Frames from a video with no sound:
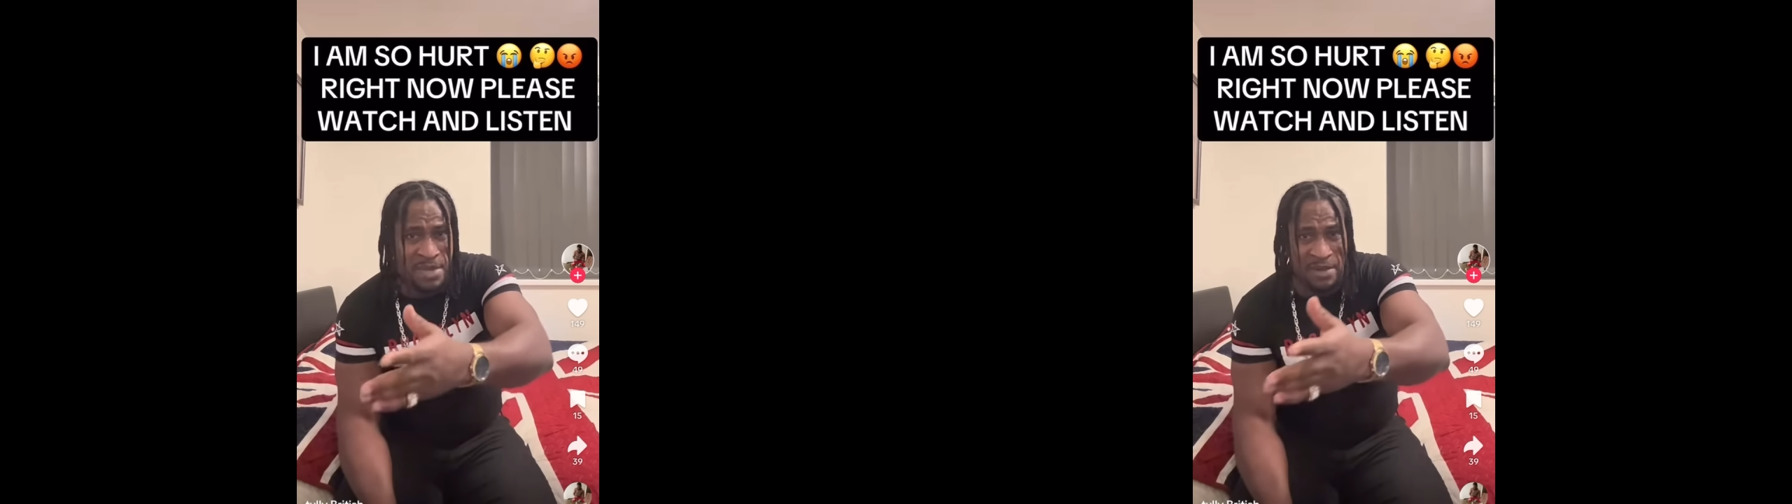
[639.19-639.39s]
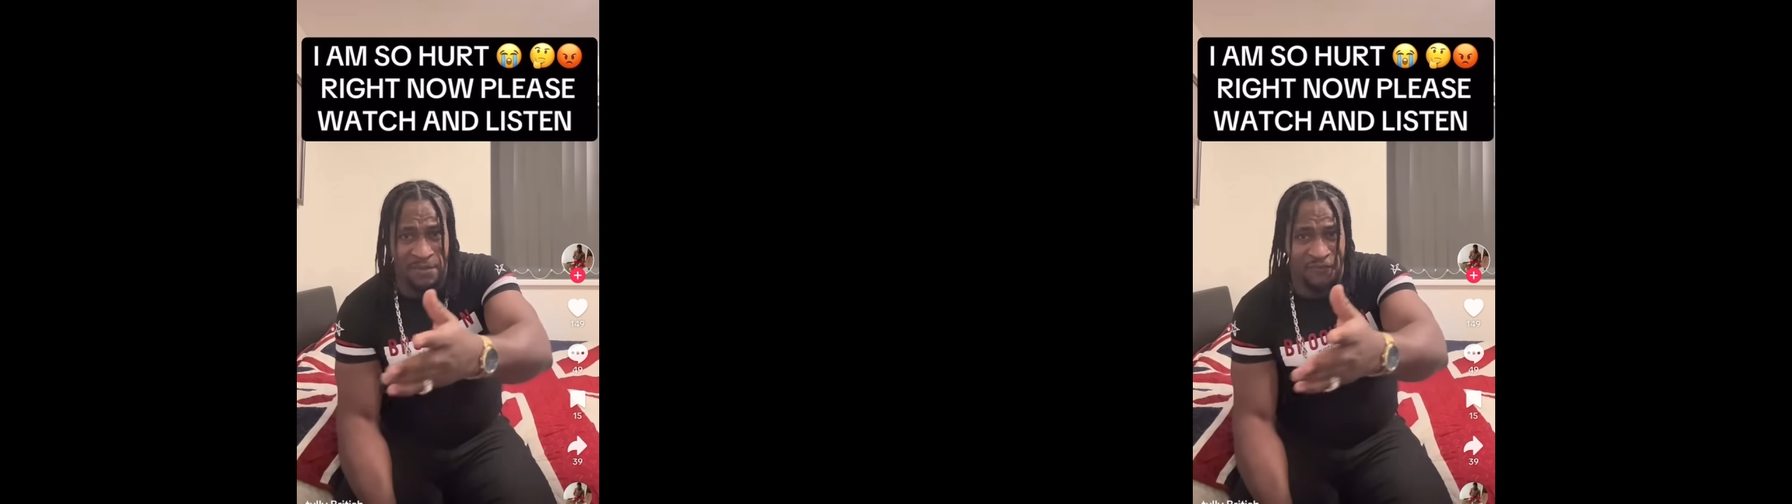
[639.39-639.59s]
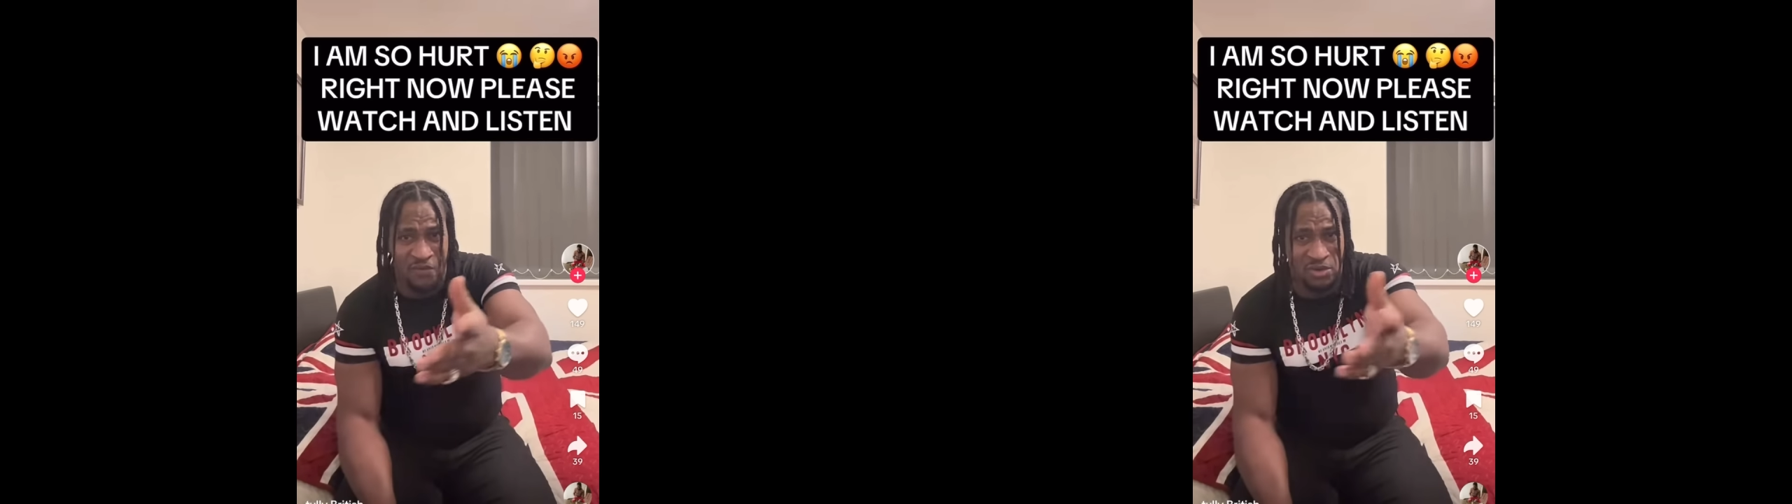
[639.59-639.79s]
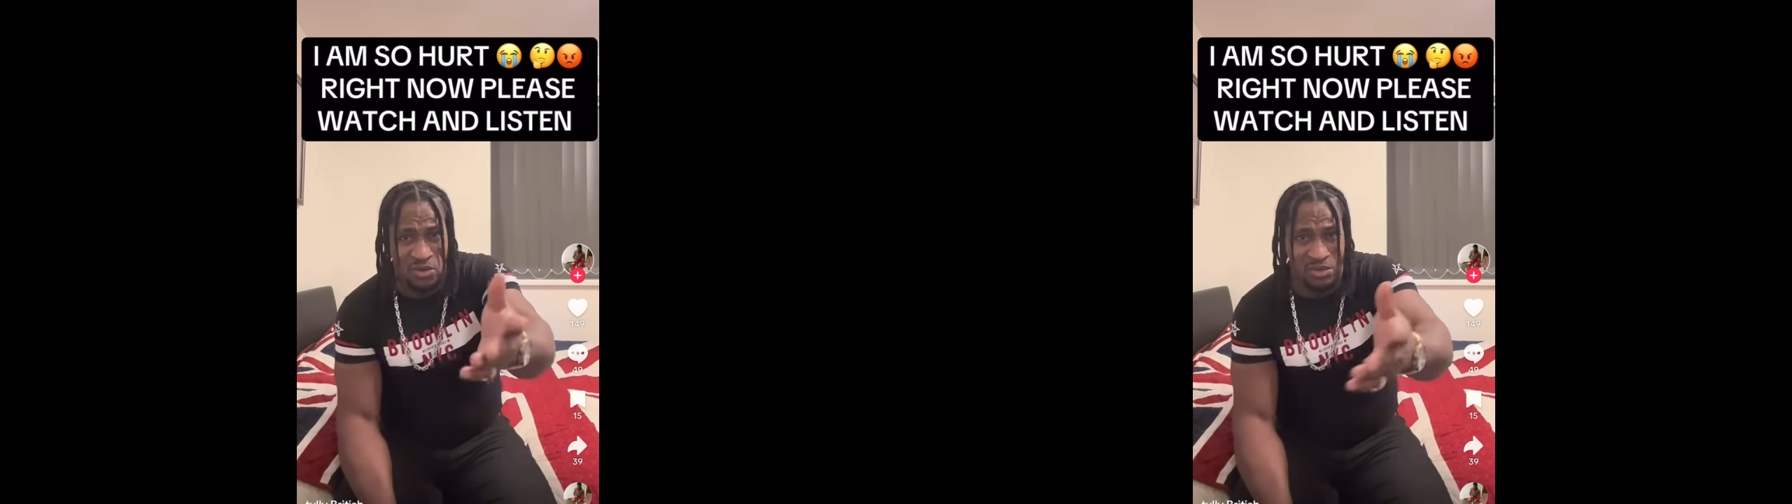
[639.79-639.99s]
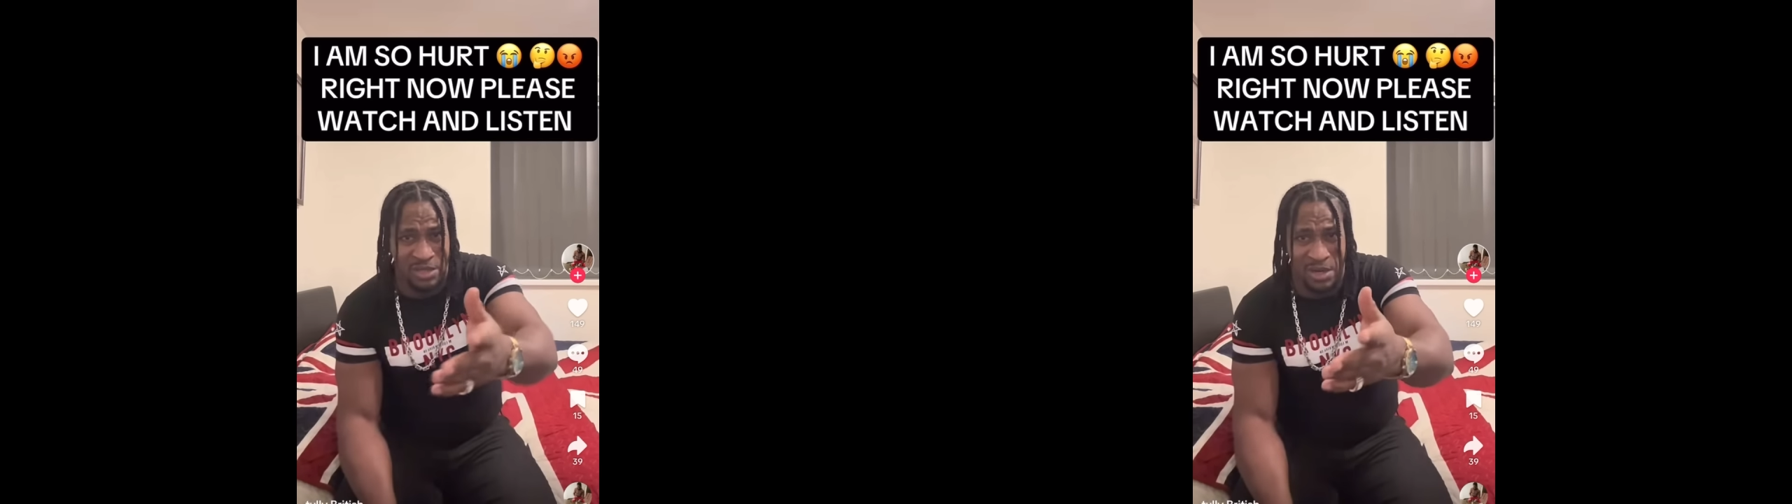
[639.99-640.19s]
maybe four
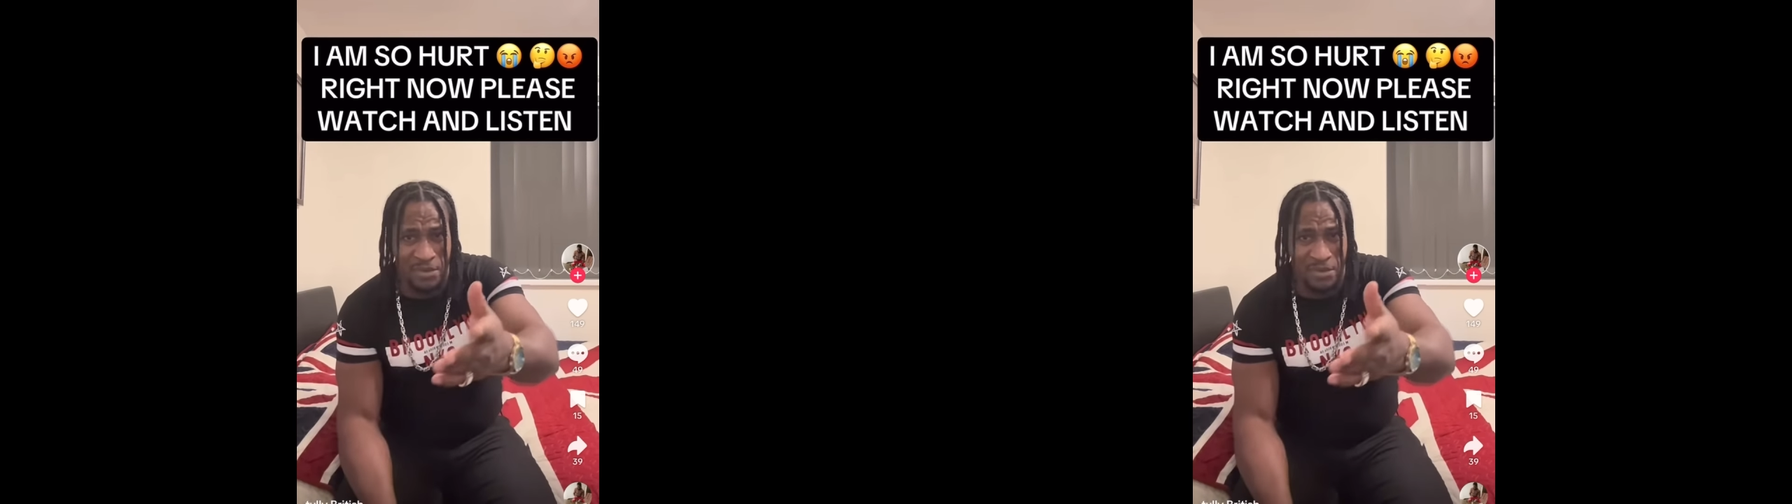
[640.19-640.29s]
thousand dollar.